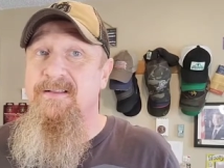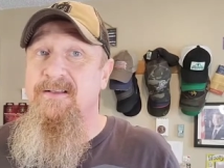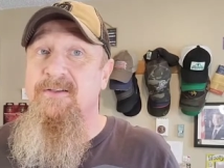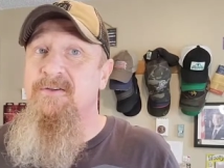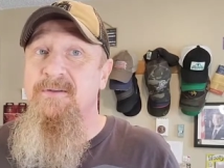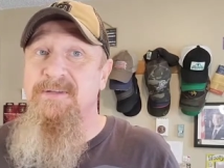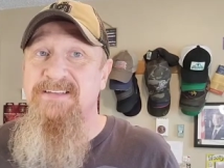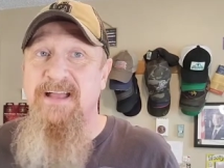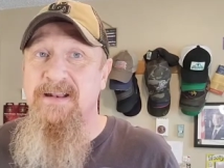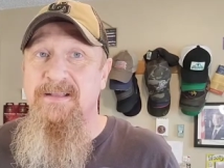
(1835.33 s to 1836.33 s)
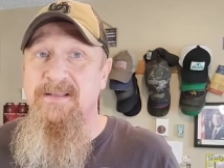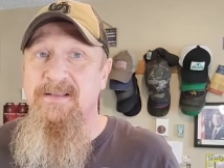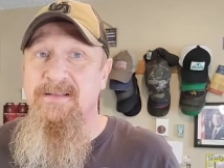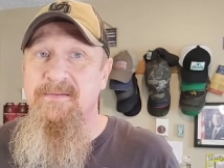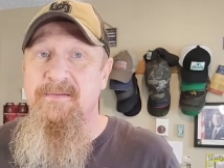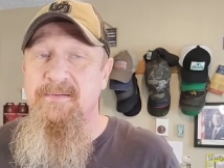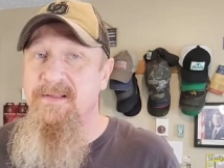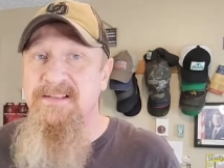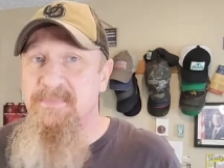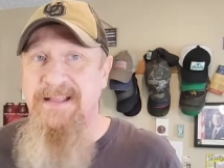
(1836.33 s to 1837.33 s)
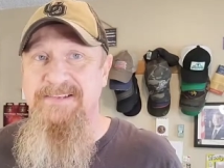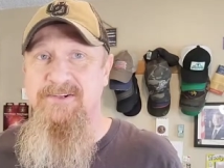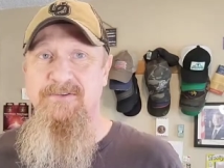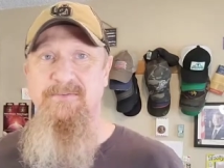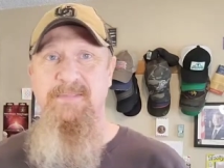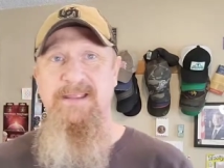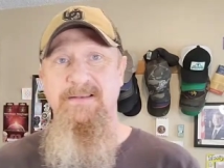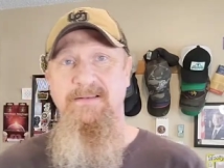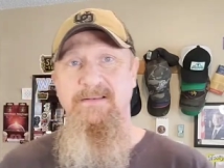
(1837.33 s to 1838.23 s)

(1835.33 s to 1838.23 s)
Hakuna Matata, it's magical, man.